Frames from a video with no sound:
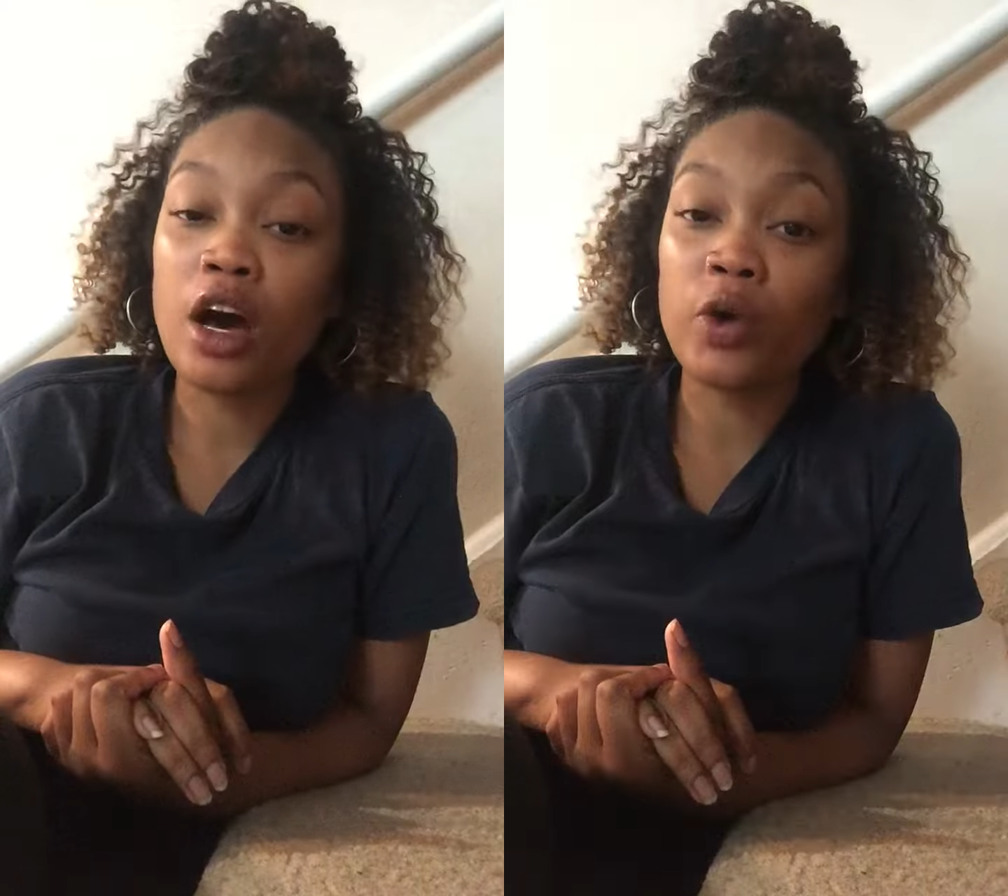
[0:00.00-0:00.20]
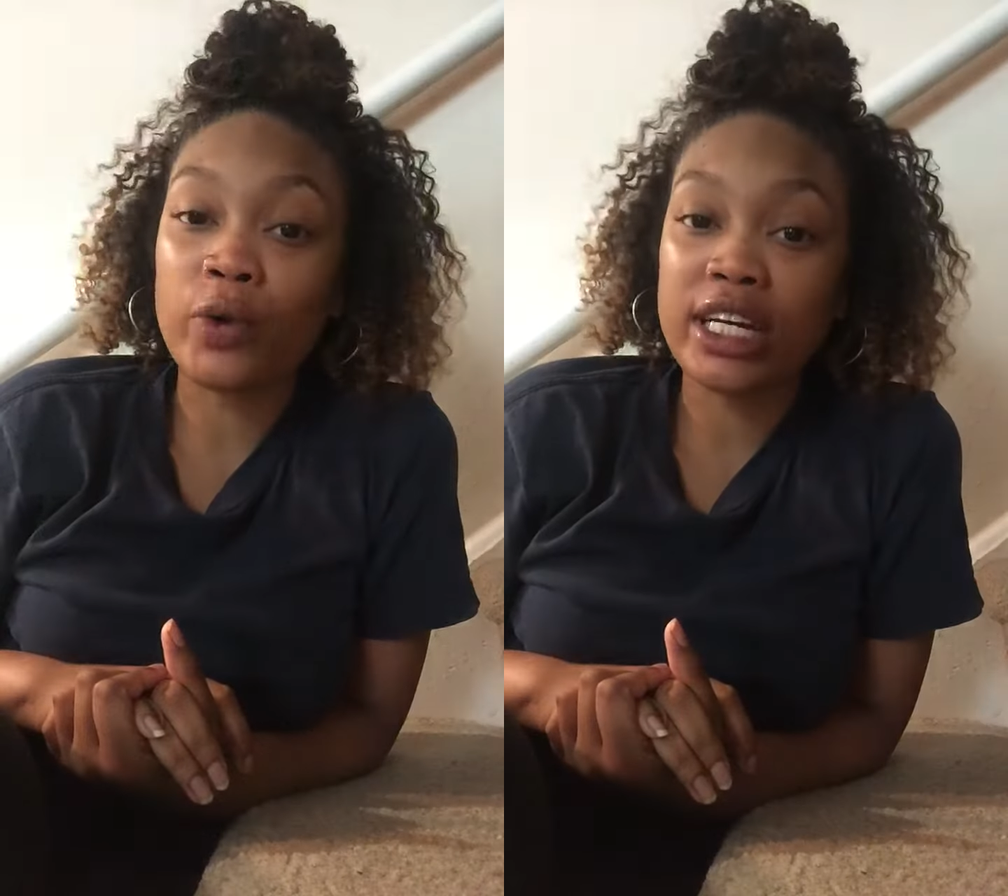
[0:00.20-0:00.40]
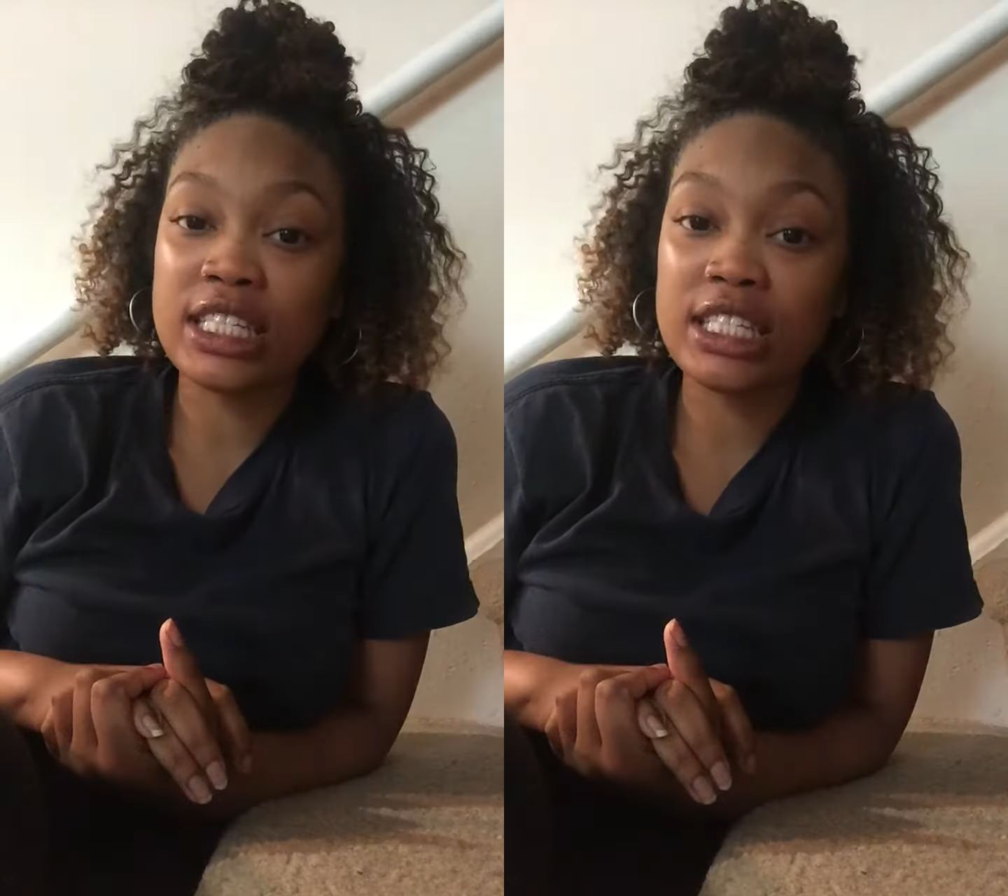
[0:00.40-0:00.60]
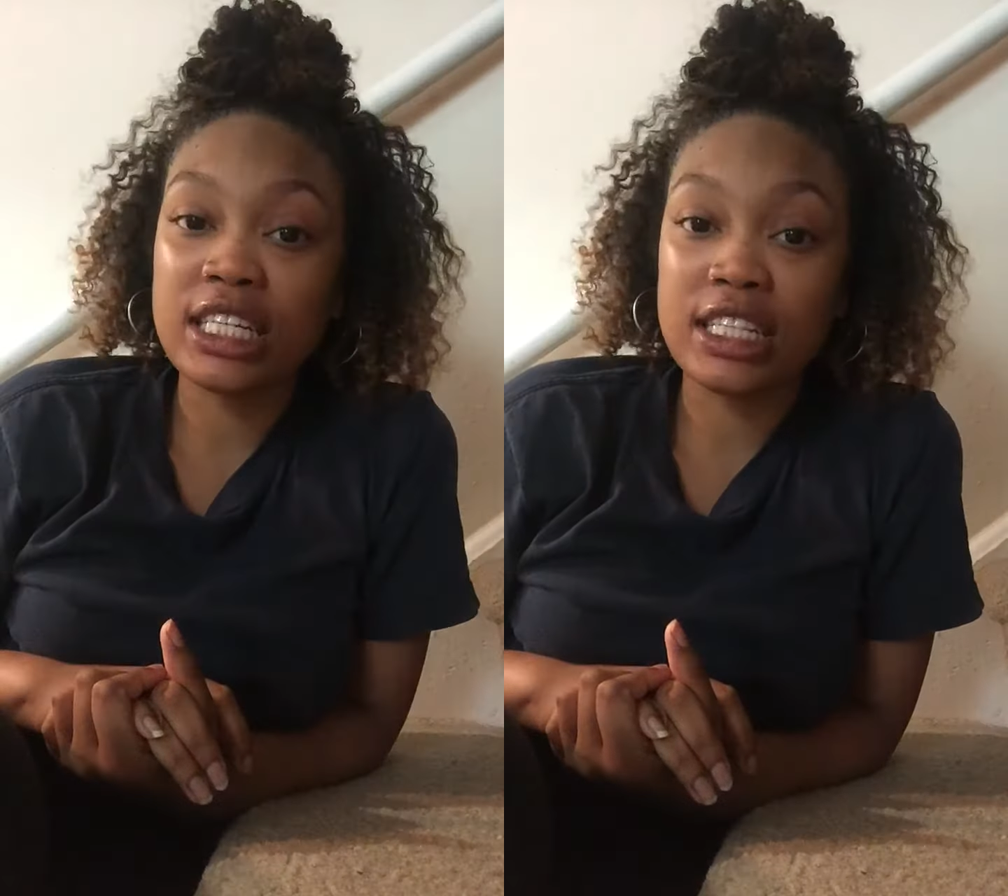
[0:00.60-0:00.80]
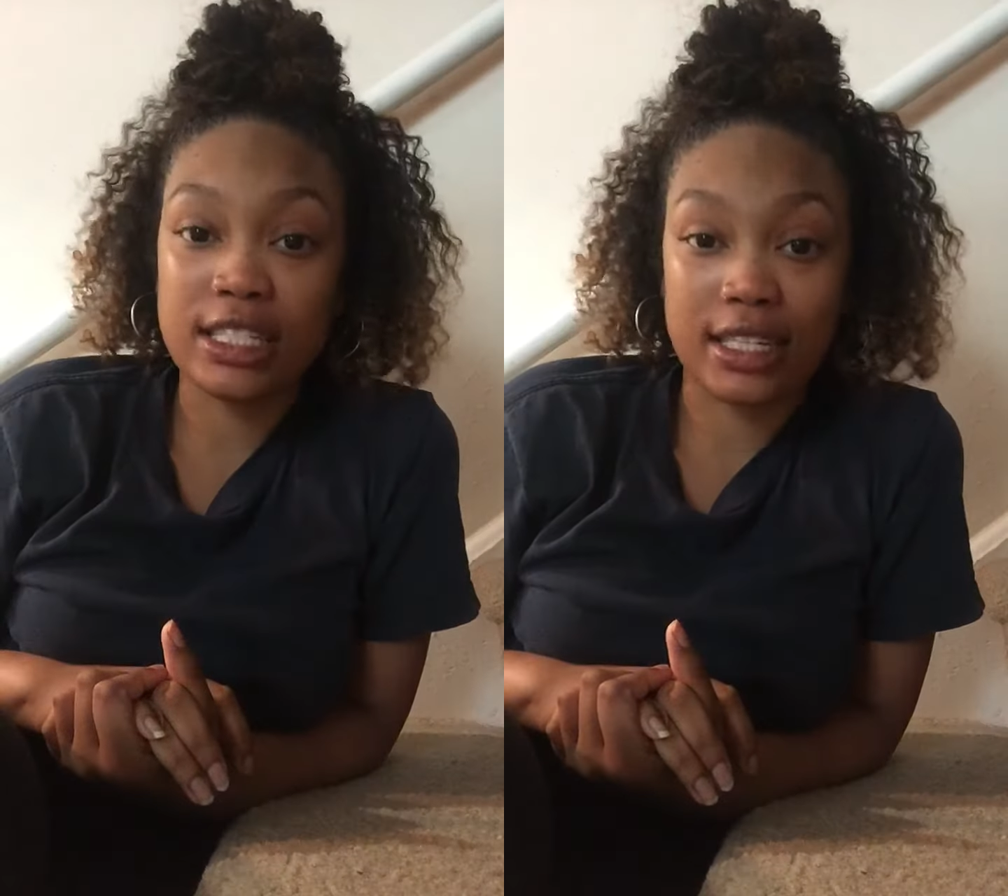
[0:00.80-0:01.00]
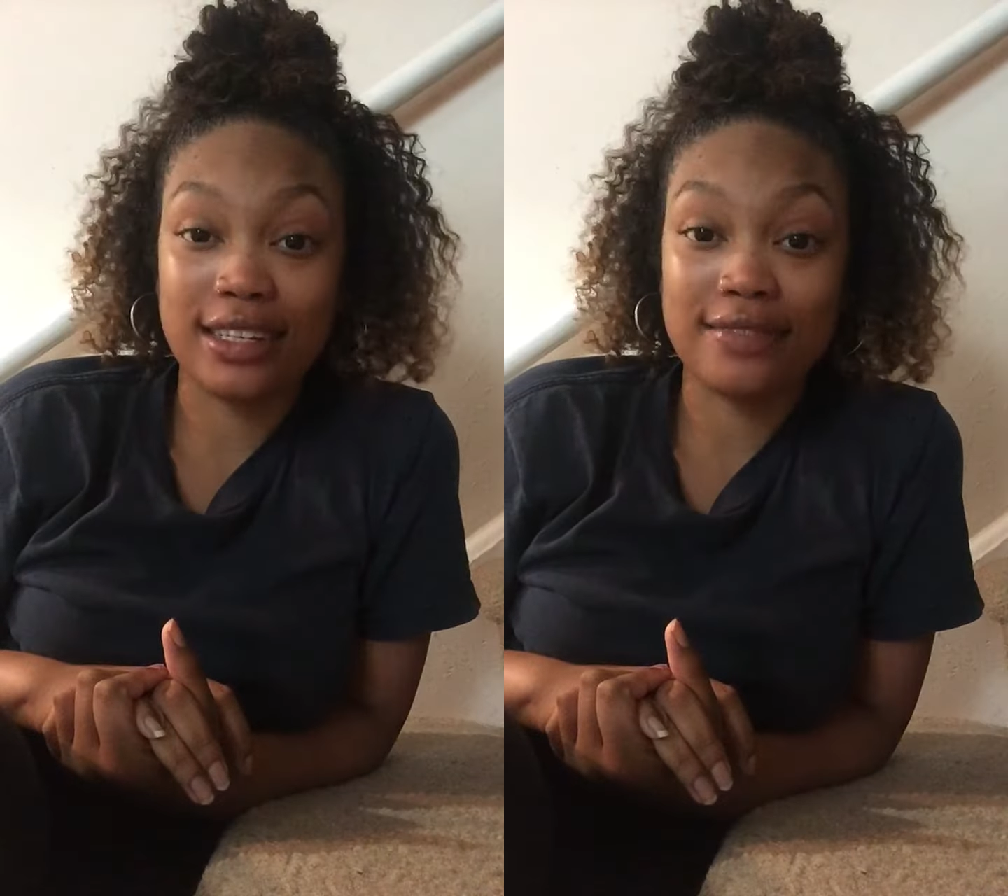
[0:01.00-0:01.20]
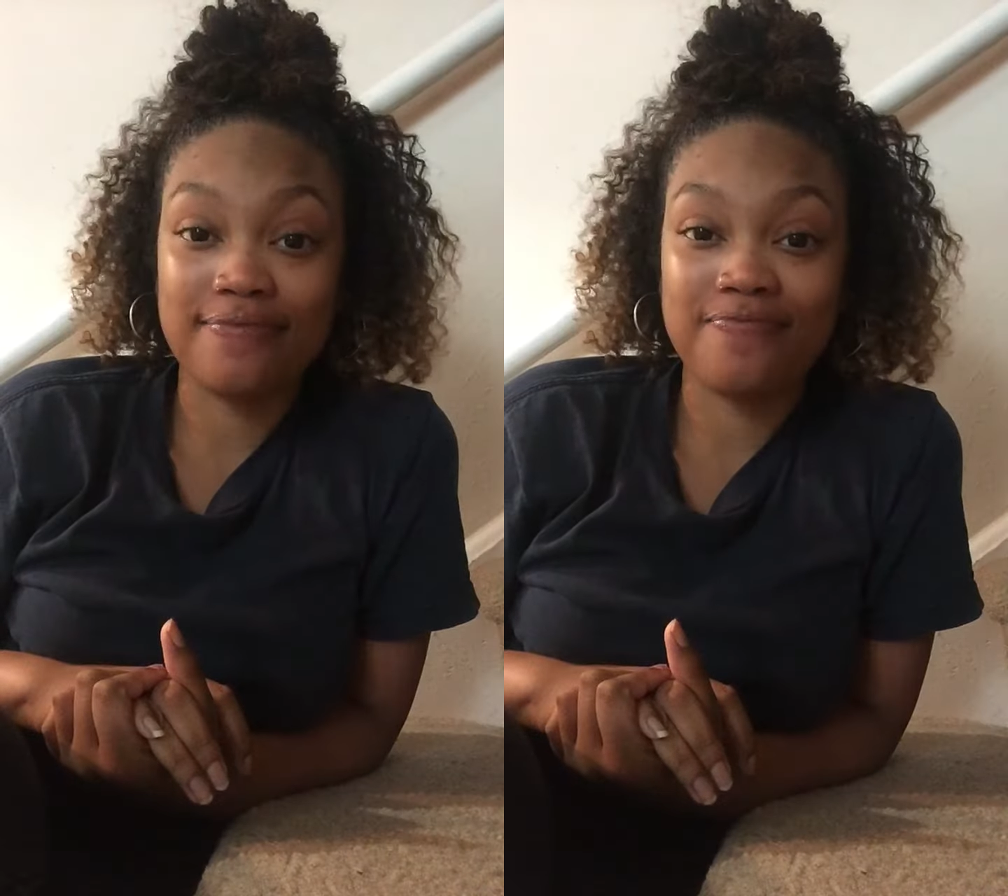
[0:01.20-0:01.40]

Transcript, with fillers: A Raisin in the Sun.